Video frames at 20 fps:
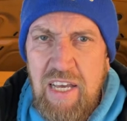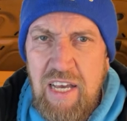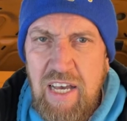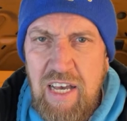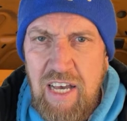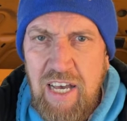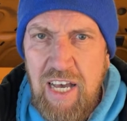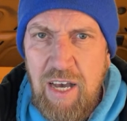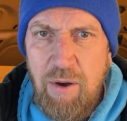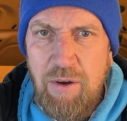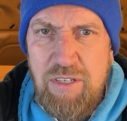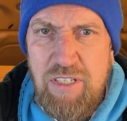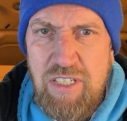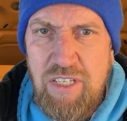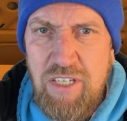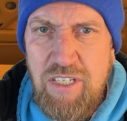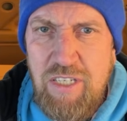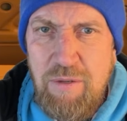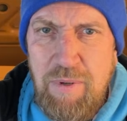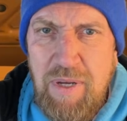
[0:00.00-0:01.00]
I was
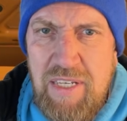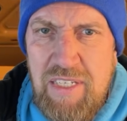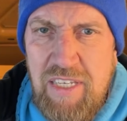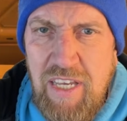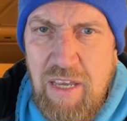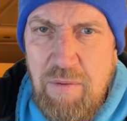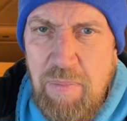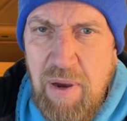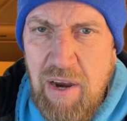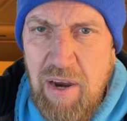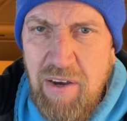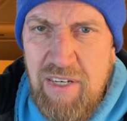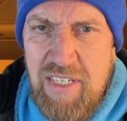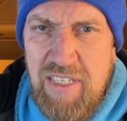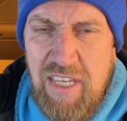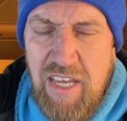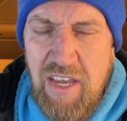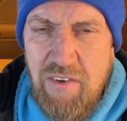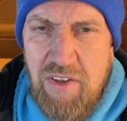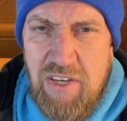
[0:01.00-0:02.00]
just about to say power
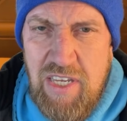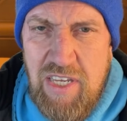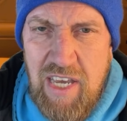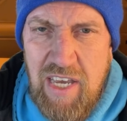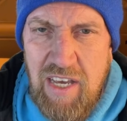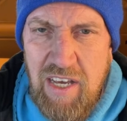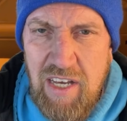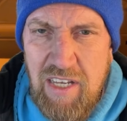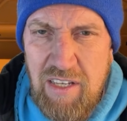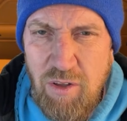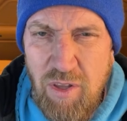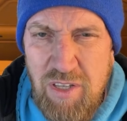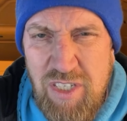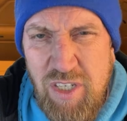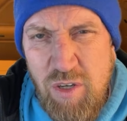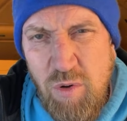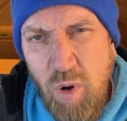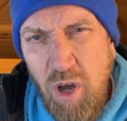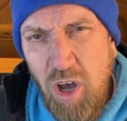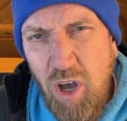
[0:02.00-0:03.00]
steering. Yeah, it's
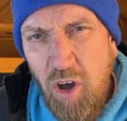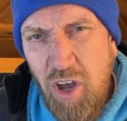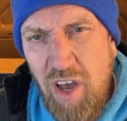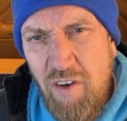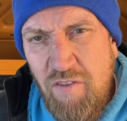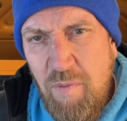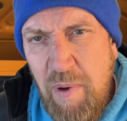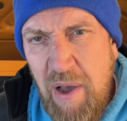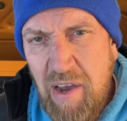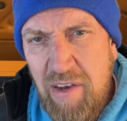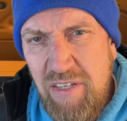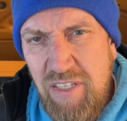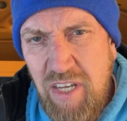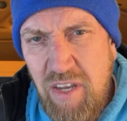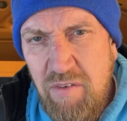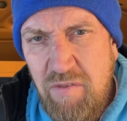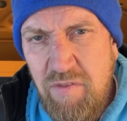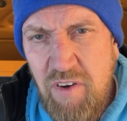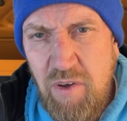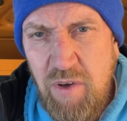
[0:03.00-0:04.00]
quite high up for power
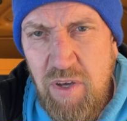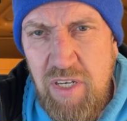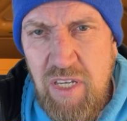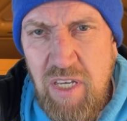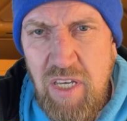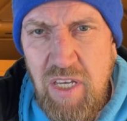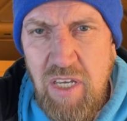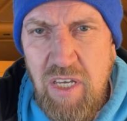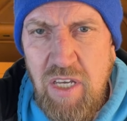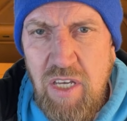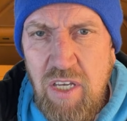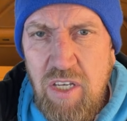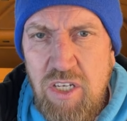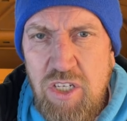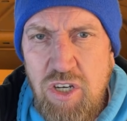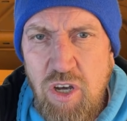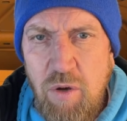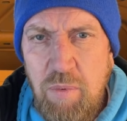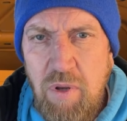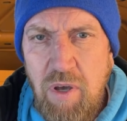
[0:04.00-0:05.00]
steering fluid,
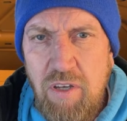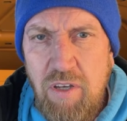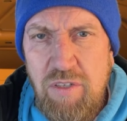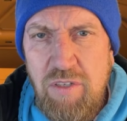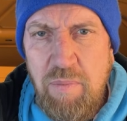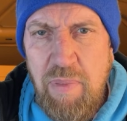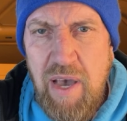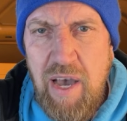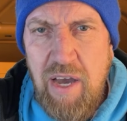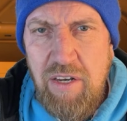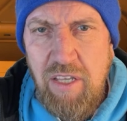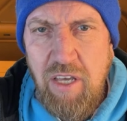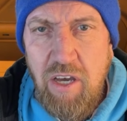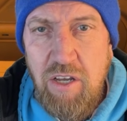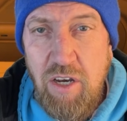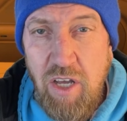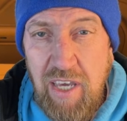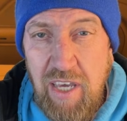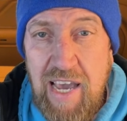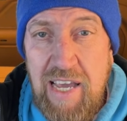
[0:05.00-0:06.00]
shot blast and powder
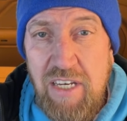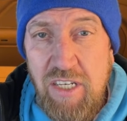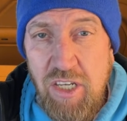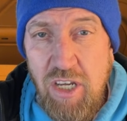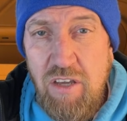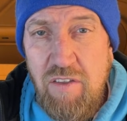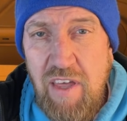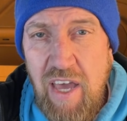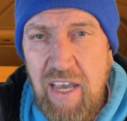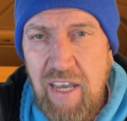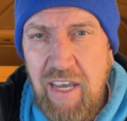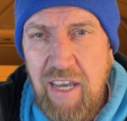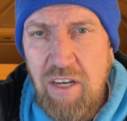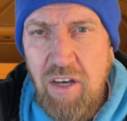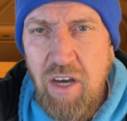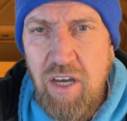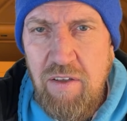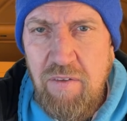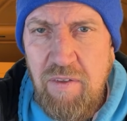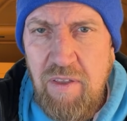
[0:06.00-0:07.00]
coat. I can do that, can
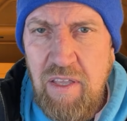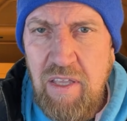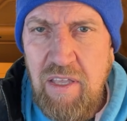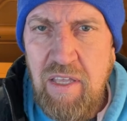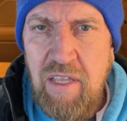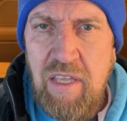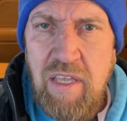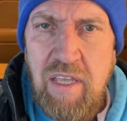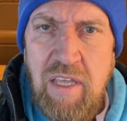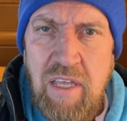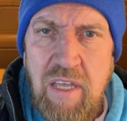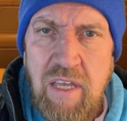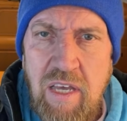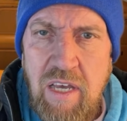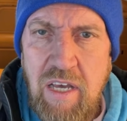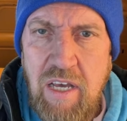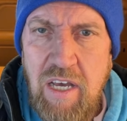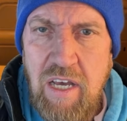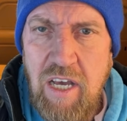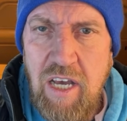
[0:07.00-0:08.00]
I?
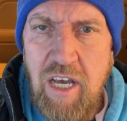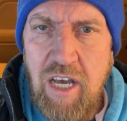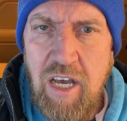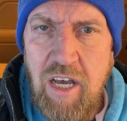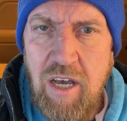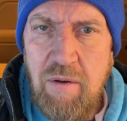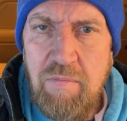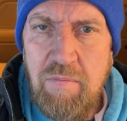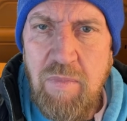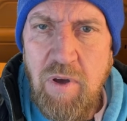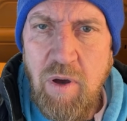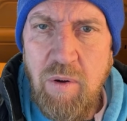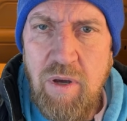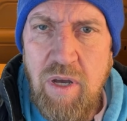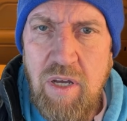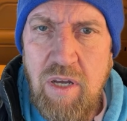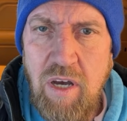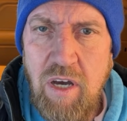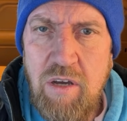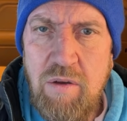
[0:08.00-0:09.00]

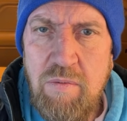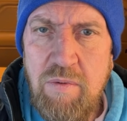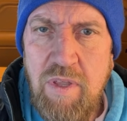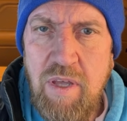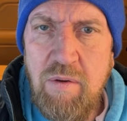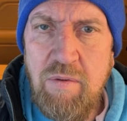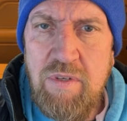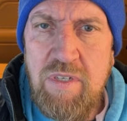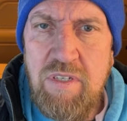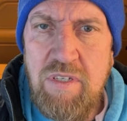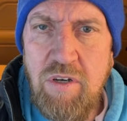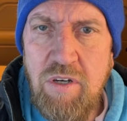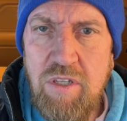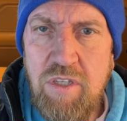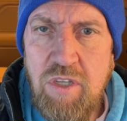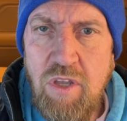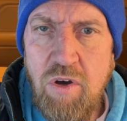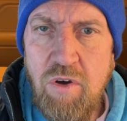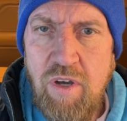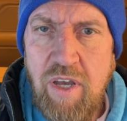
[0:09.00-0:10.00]
I hope there was not a
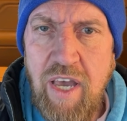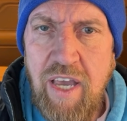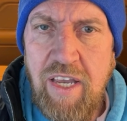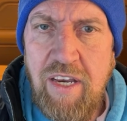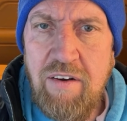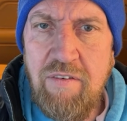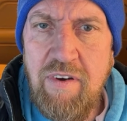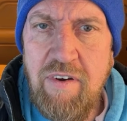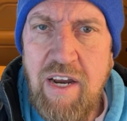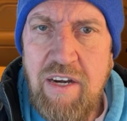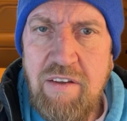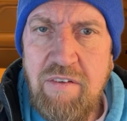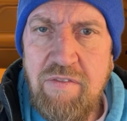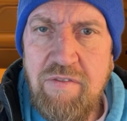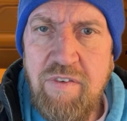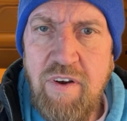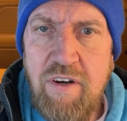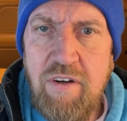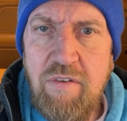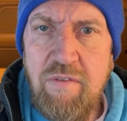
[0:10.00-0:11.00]
dog hanging around in
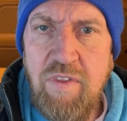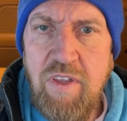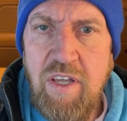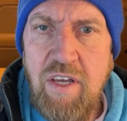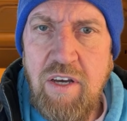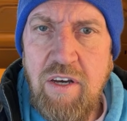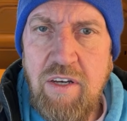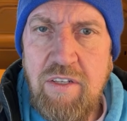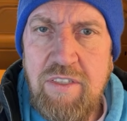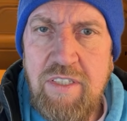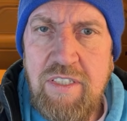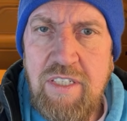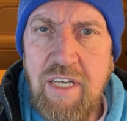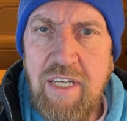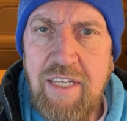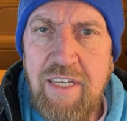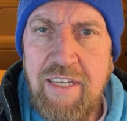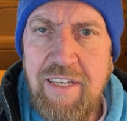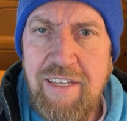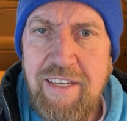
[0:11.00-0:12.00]
front of the car today.